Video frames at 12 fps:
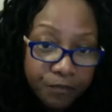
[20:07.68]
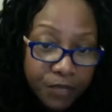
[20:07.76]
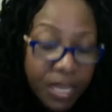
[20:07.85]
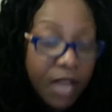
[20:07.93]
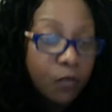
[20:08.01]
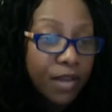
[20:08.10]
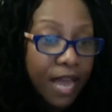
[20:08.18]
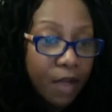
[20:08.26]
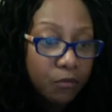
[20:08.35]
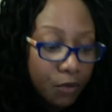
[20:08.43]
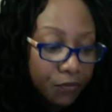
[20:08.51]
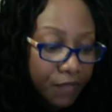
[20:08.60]
And when I
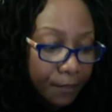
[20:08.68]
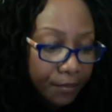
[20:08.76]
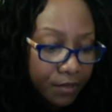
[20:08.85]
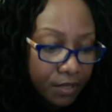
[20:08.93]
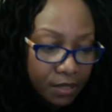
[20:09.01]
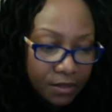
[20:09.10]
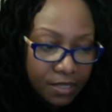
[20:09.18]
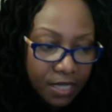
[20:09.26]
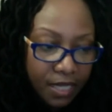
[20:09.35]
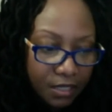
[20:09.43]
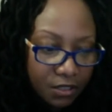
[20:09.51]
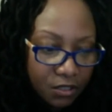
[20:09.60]
wrote that book, it was
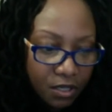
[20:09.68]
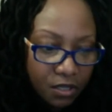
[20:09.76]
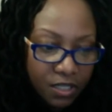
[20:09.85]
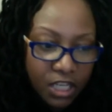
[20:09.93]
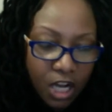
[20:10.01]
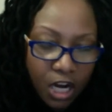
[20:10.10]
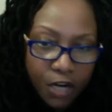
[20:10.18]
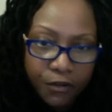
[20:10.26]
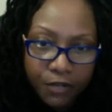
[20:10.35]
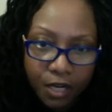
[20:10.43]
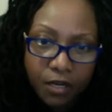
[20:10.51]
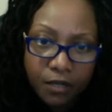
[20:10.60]
like, you know, it
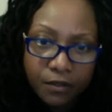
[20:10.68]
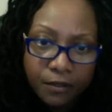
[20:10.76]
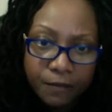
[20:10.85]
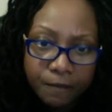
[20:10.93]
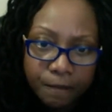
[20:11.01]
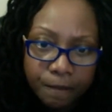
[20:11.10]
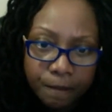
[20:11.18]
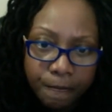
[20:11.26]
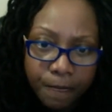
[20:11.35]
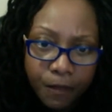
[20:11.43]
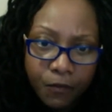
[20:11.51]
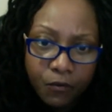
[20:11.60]
hurt her.
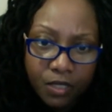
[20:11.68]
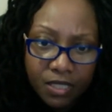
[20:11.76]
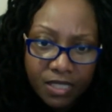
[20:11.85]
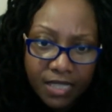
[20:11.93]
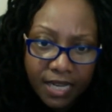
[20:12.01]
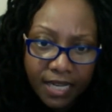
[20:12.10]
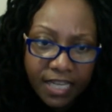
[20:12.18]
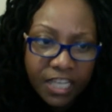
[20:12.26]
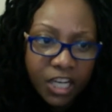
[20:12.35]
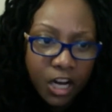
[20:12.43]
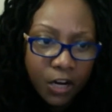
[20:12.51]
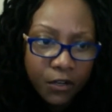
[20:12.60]
You understand? It
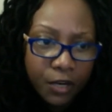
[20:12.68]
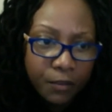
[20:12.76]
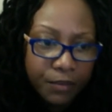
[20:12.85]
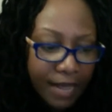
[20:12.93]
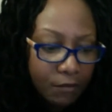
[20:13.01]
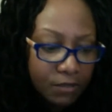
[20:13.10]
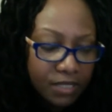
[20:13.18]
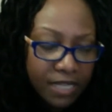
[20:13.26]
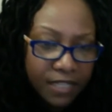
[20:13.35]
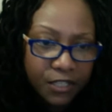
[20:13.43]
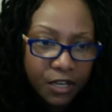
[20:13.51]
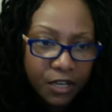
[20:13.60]
hurt her, but I was
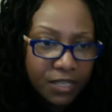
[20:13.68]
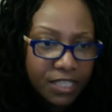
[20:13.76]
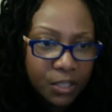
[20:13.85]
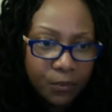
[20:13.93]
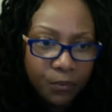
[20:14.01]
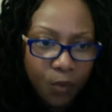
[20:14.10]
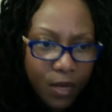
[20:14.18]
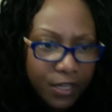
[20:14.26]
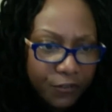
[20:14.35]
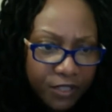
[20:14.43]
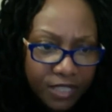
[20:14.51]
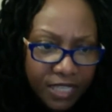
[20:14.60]
letting her know it's a
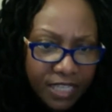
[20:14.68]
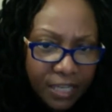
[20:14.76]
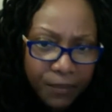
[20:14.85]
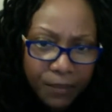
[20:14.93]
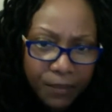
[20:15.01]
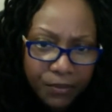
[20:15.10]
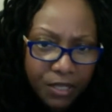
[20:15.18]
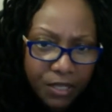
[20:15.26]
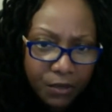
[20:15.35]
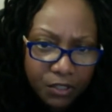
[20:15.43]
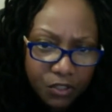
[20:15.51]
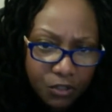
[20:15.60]
wonderful thing that people
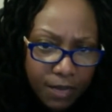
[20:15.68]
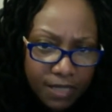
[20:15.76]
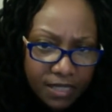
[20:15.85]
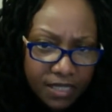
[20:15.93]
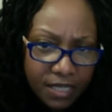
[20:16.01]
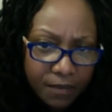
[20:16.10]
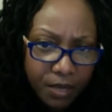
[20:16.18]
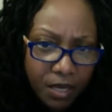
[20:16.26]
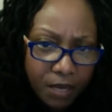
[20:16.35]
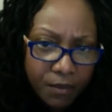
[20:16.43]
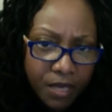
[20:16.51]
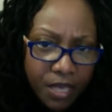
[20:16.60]
know that you're my
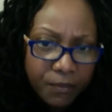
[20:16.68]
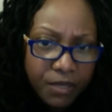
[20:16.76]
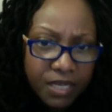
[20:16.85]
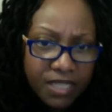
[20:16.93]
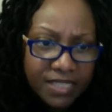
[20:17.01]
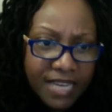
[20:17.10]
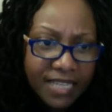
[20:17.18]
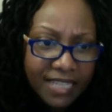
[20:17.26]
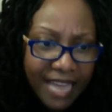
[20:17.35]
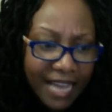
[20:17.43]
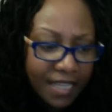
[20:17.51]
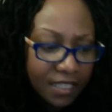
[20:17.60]
stepmom, because
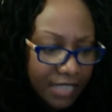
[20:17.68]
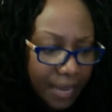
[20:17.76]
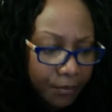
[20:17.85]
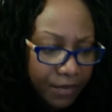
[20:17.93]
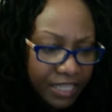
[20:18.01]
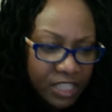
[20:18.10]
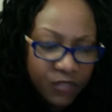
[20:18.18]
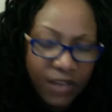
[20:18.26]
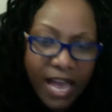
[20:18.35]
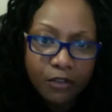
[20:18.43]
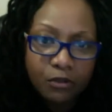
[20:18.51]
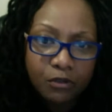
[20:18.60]
that brings
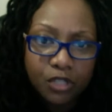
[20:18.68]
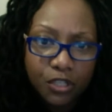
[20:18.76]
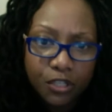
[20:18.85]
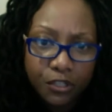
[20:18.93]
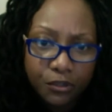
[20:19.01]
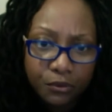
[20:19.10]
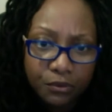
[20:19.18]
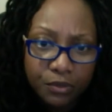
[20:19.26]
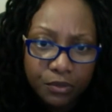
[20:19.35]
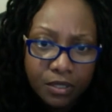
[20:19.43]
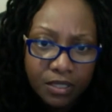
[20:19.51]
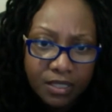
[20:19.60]
value to you.
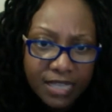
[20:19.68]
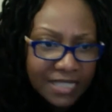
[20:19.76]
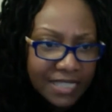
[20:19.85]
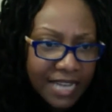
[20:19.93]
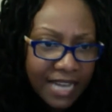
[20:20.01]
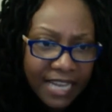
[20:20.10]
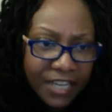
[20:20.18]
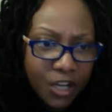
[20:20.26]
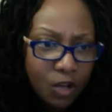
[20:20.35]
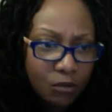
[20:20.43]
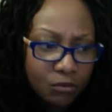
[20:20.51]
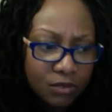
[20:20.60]
That
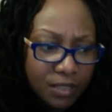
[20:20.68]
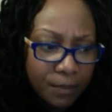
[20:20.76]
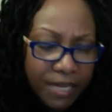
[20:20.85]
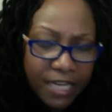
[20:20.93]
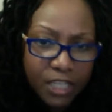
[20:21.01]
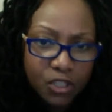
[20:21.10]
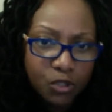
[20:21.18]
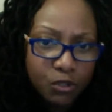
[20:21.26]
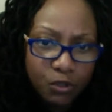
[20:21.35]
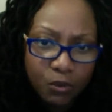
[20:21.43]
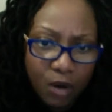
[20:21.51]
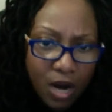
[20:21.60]
don't diminish who
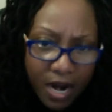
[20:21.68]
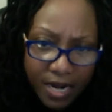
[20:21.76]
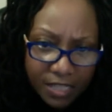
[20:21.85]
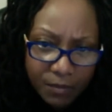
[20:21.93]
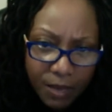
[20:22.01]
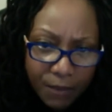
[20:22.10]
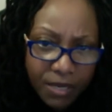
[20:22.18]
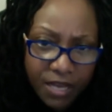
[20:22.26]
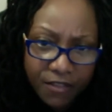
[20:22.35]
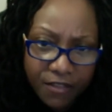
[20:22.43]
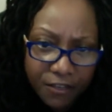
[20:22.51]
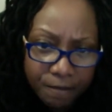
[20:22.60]
you are as my
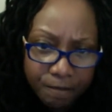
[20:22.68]
mother.